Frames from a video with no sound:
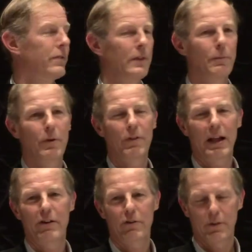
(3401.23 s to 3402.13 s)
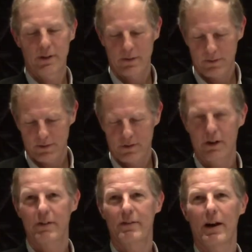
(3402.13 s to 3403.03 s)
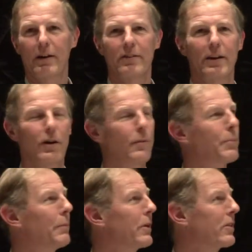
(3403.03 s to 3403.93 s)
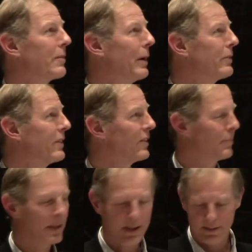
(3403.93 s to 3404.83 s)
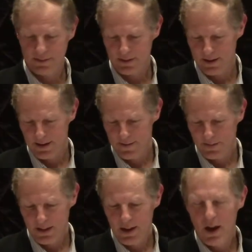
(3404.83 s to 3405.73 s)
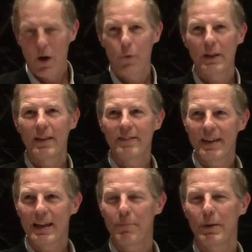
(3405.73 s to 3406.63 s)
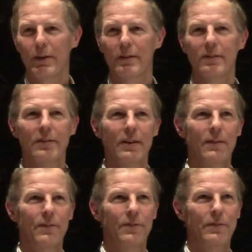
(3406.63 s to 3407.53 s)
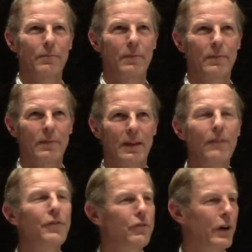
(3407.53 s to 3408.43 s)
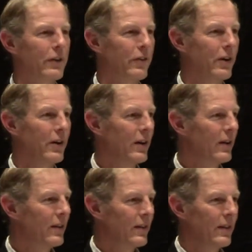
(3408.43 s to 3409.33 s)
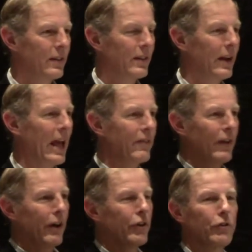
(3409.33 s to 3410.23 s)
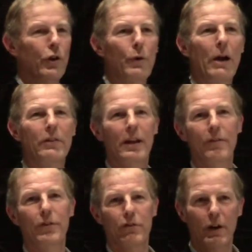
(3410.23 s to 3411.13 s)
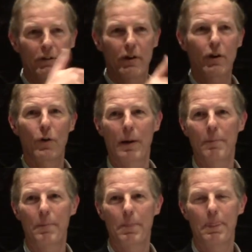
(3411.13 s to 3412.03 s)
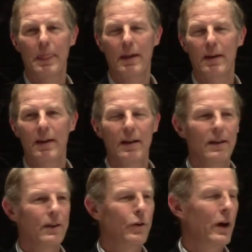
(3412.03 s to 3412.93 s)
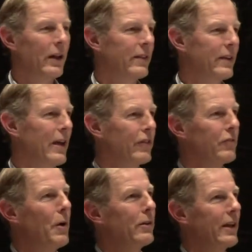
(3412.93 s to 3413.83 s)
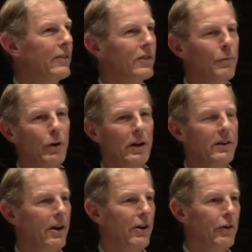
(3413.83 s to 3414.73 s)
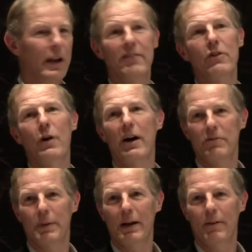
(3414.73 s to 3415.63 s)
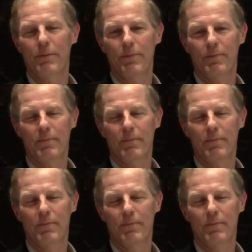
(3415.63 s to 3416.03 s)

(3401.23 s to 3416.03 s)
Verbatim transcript: a number of letters from the Toronto Star, et cetera, published about this, because when the city builds infrastructure, the land values around that infrastructure go up. You have, let's say you have a small town somewhere in Ontario, it has no hospital.